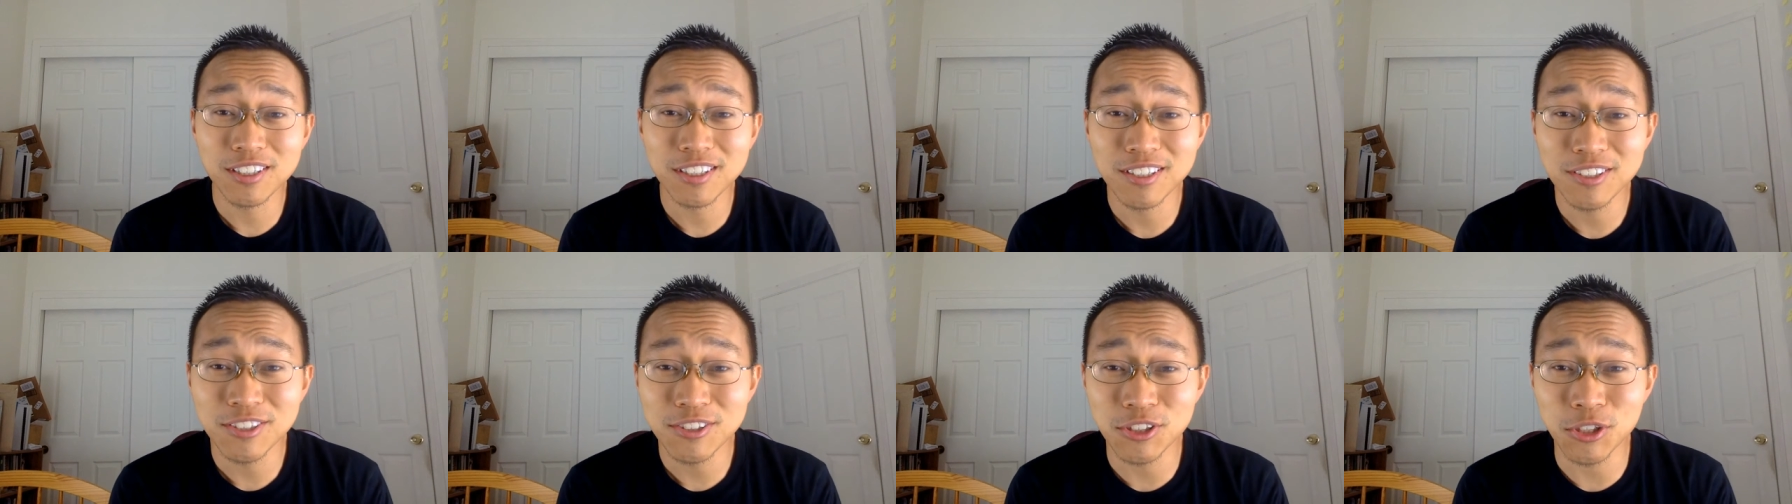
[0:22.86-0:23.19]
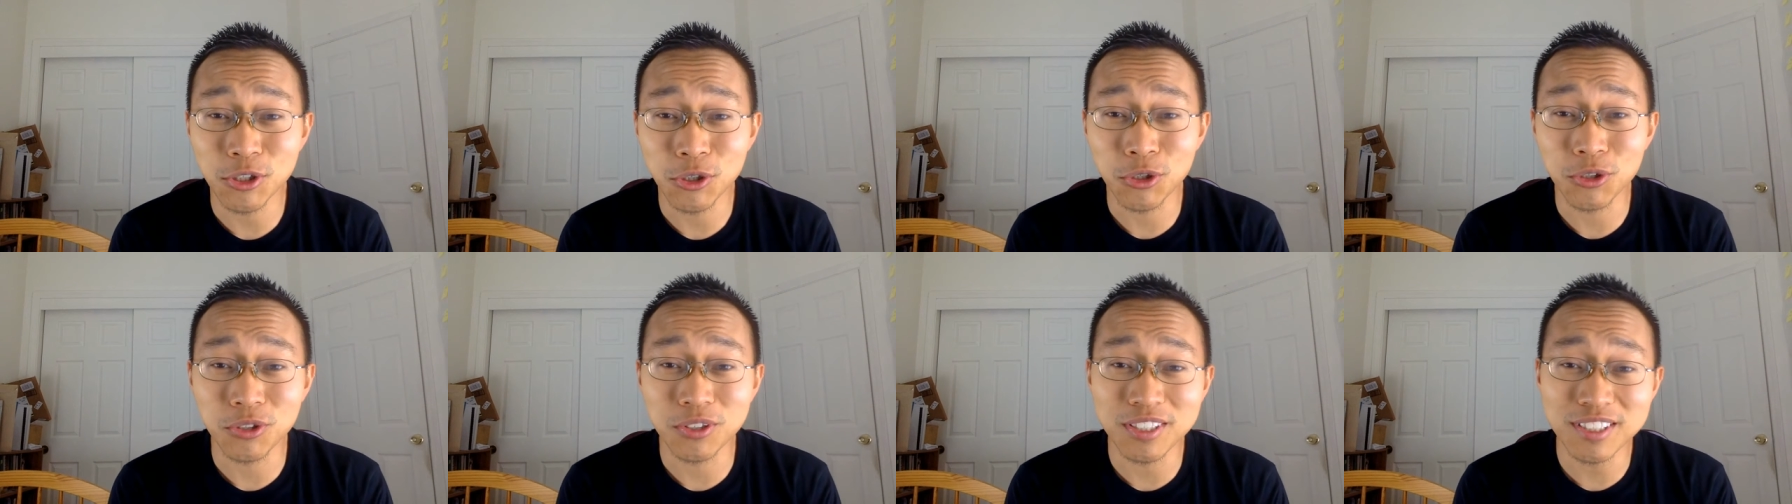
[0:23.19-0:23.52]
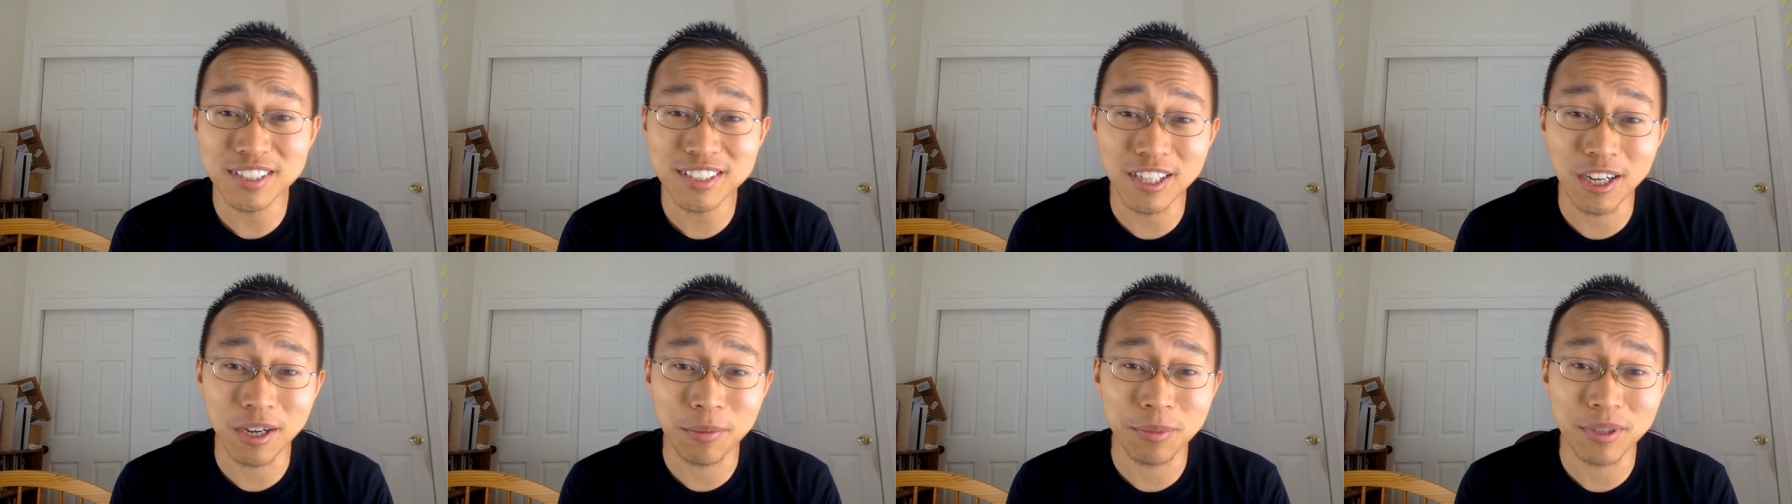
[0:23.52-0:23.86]
So
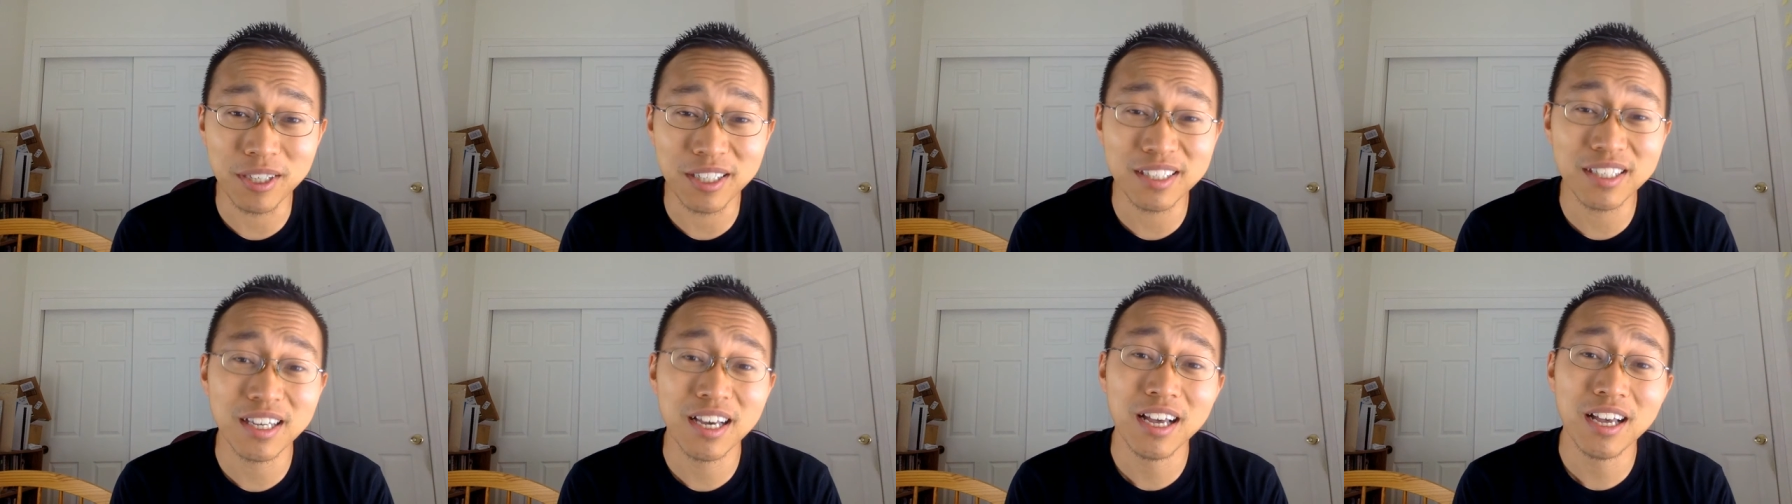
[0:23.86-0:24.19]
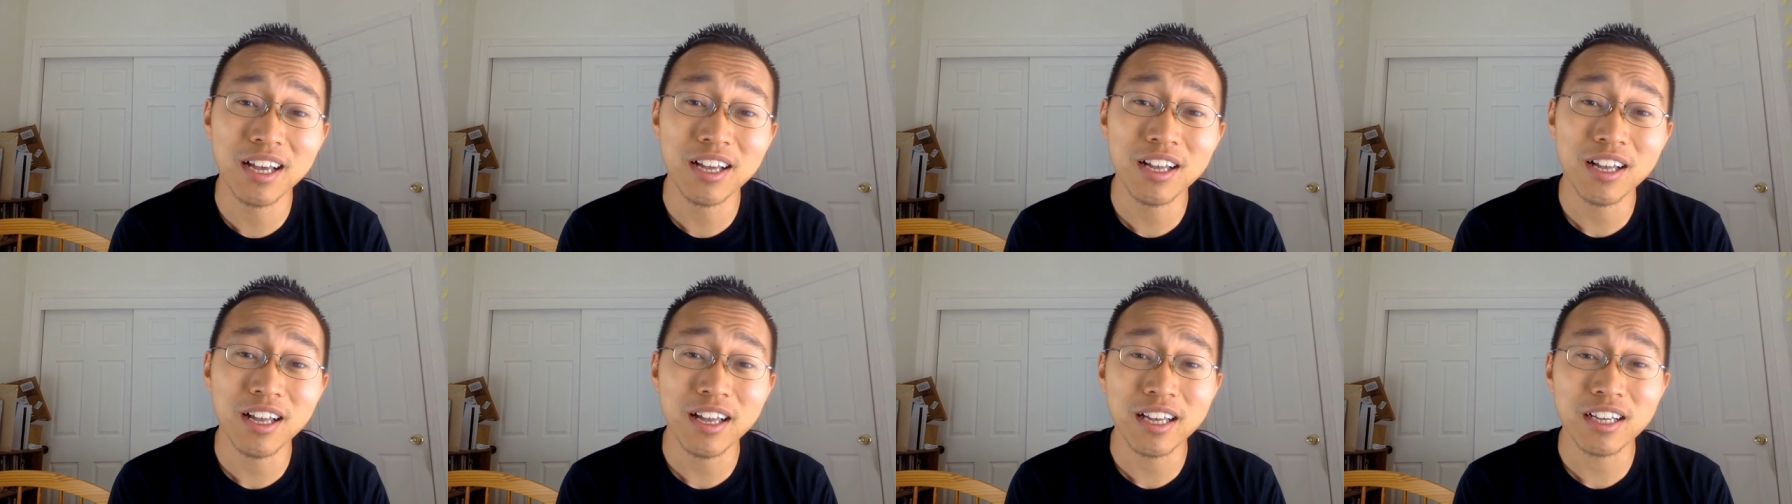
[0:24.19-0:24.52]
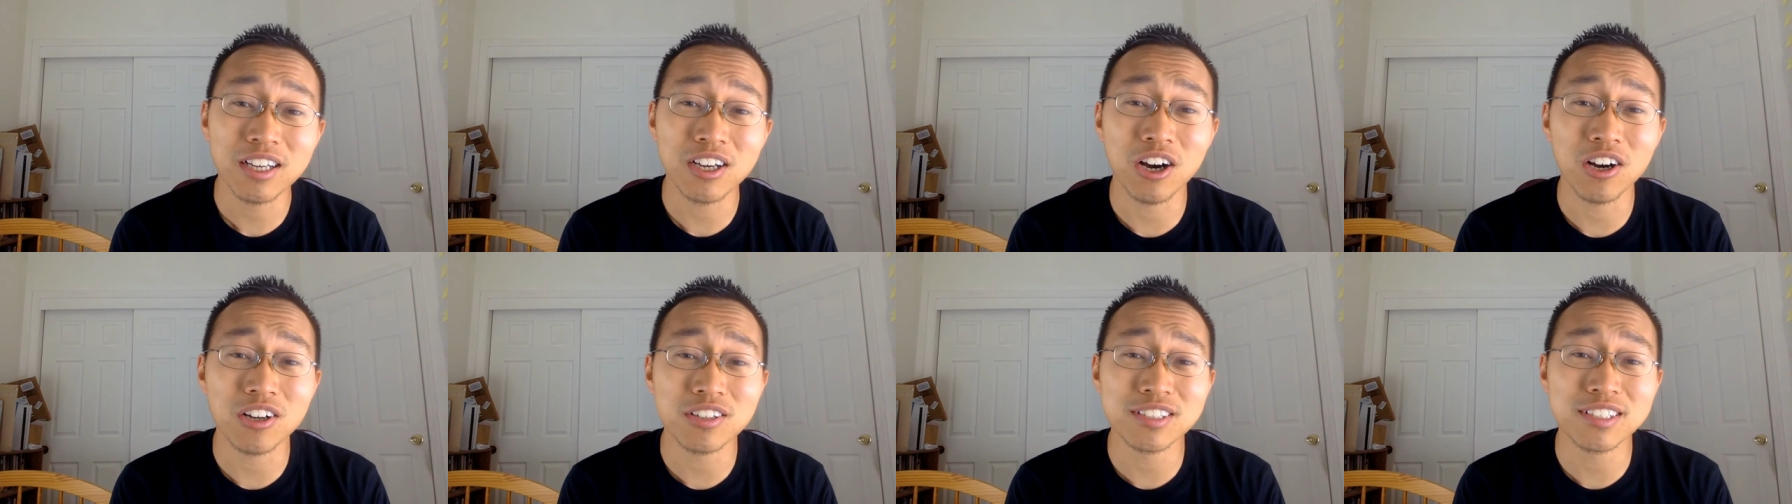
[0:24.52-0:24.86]
this topic,
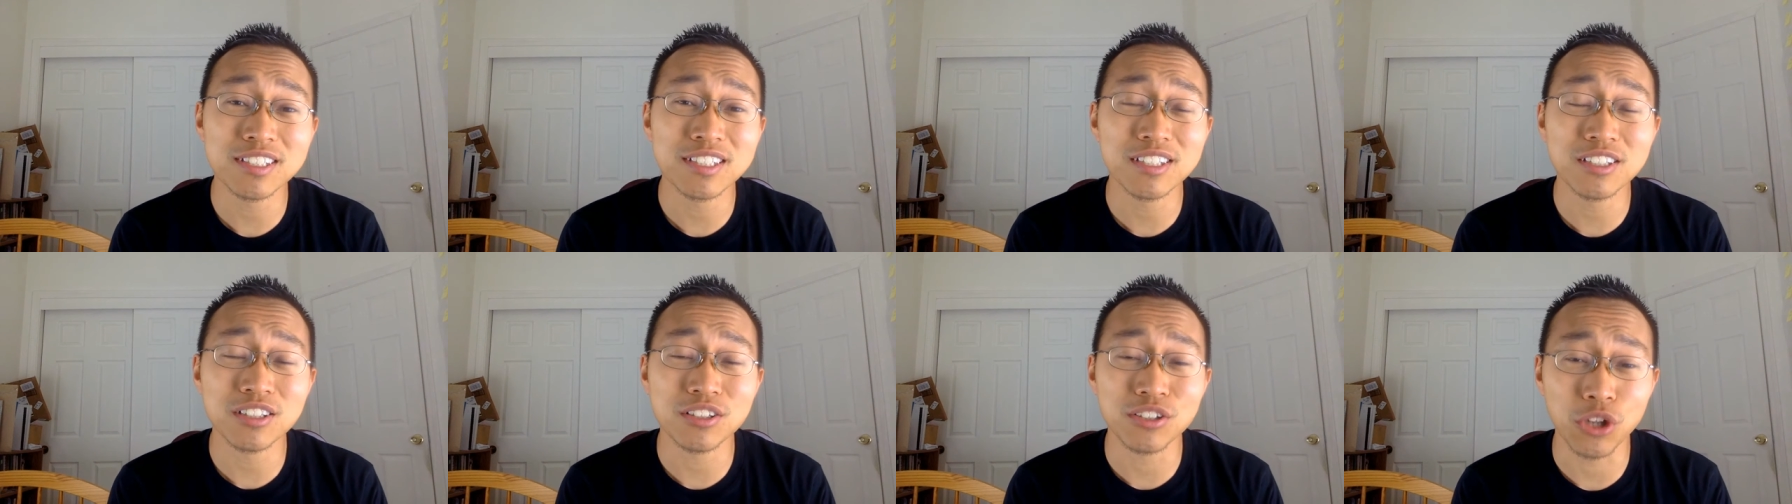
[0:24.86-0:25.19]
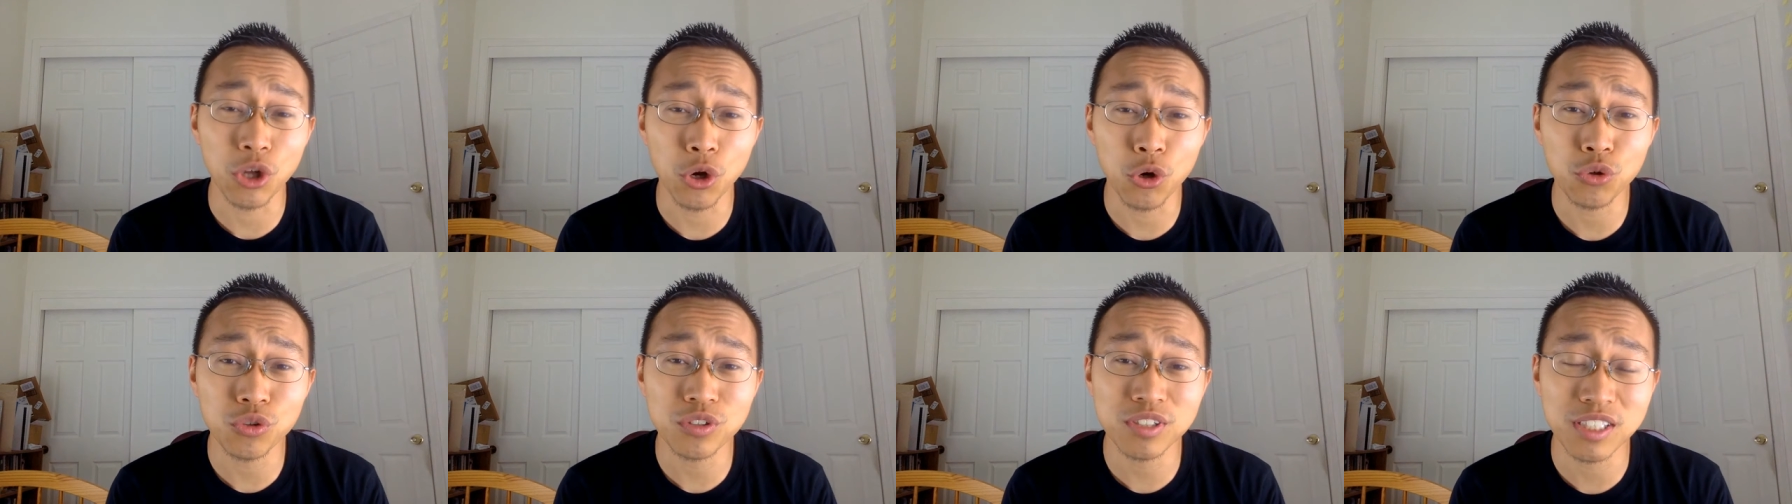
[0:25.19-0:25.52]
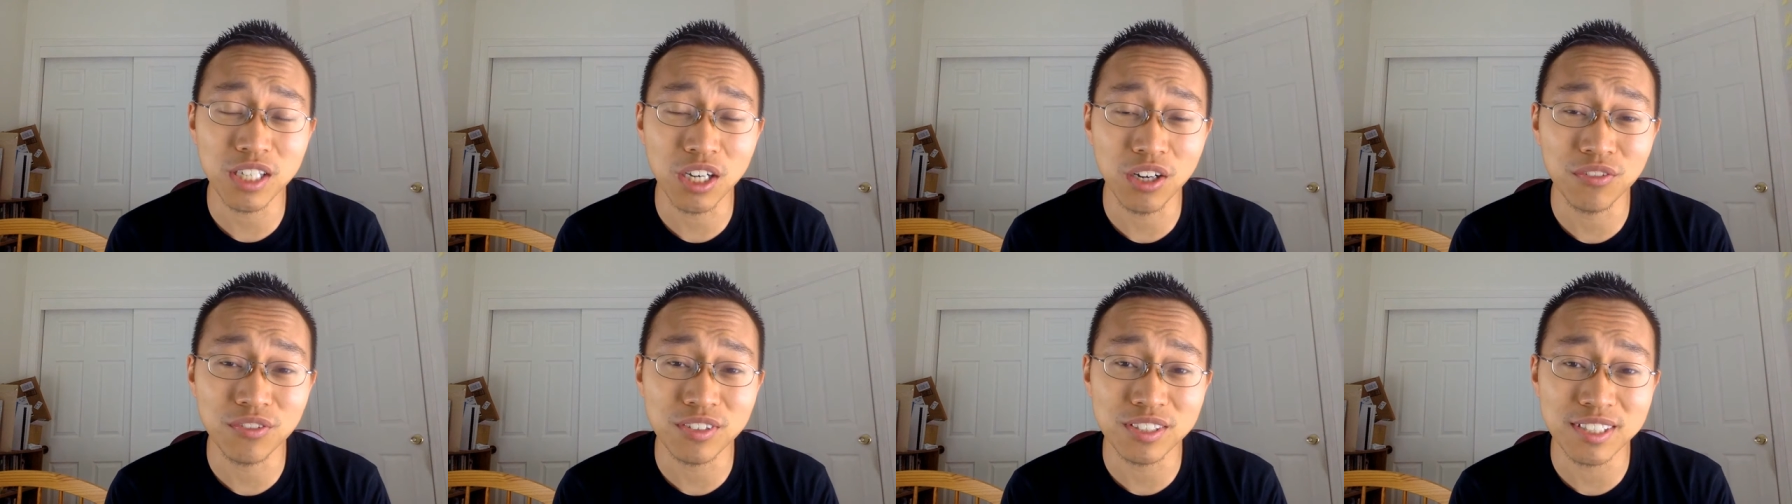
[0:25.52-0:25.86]
causing low
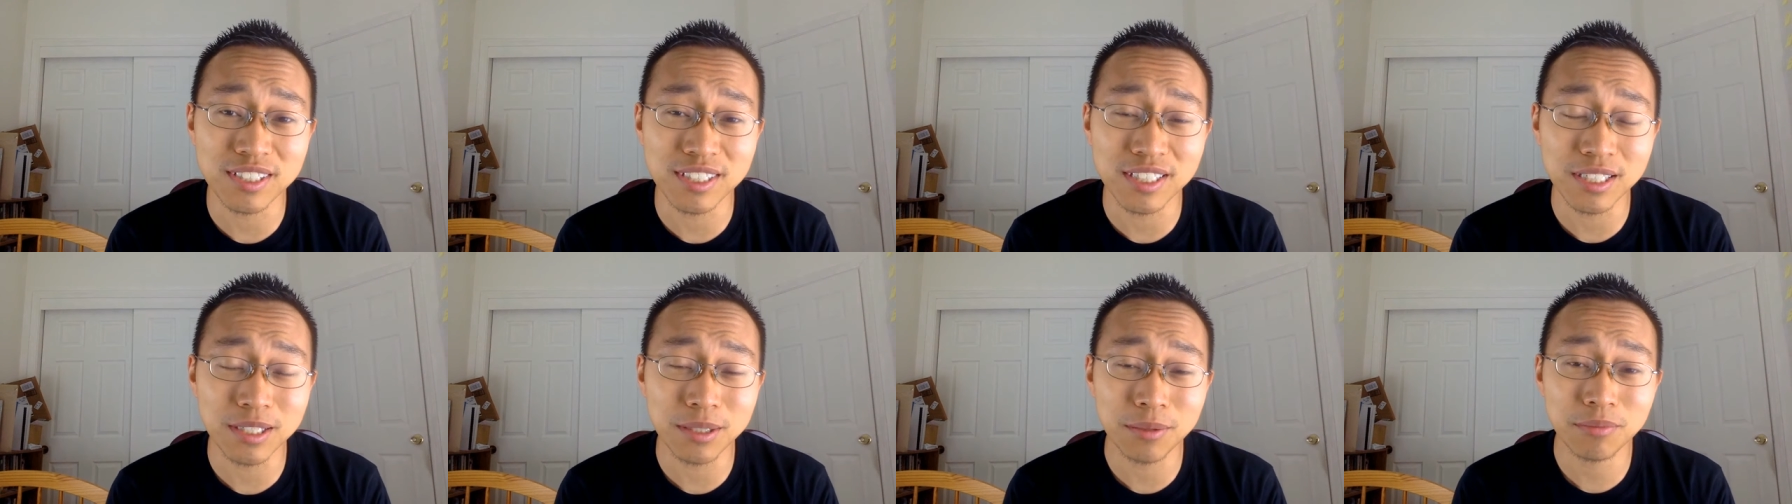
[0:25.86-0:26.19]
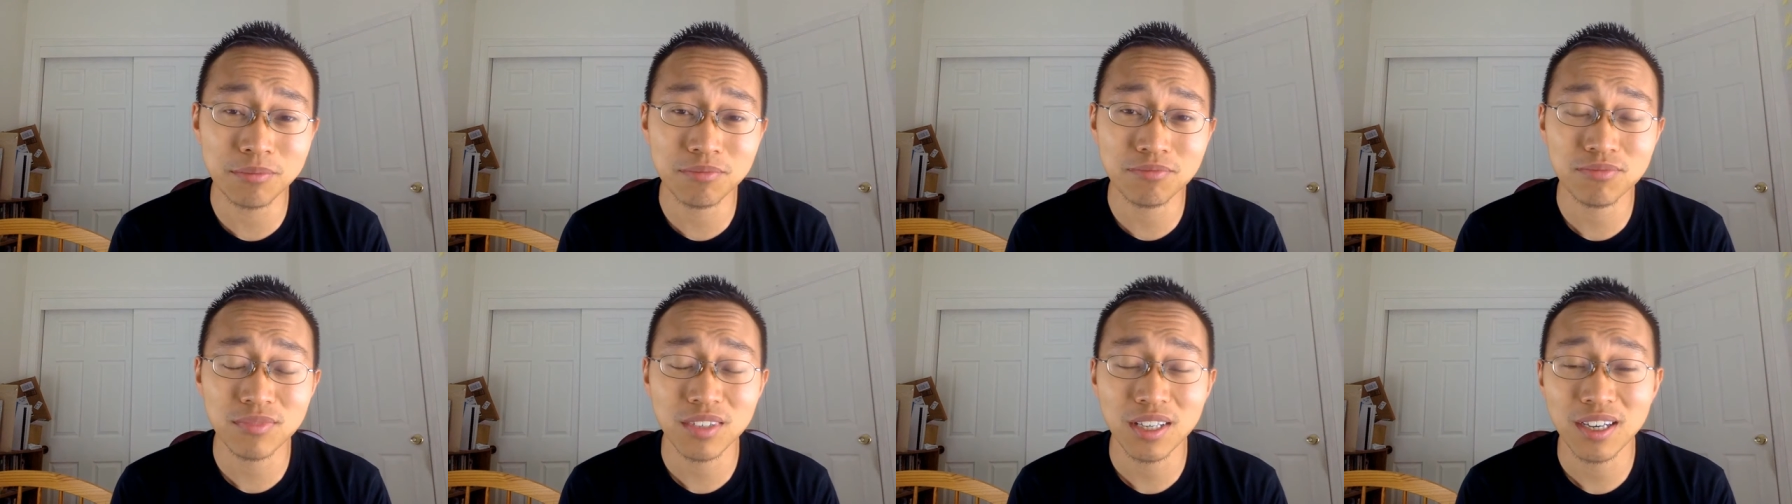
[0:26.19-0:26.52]
self-esteem.